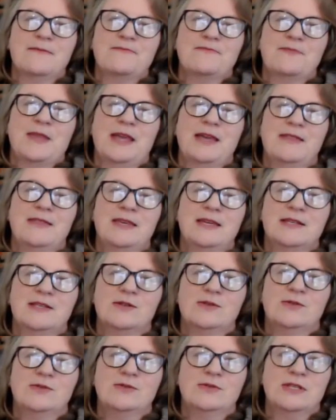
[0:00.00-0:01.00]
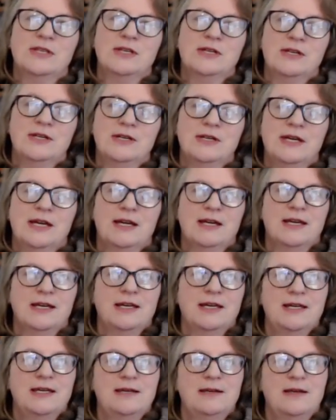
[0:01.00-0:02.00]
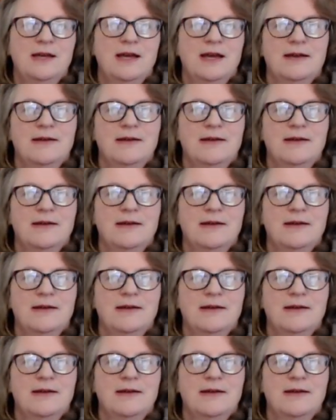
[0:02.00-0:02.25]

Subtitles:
And there's also a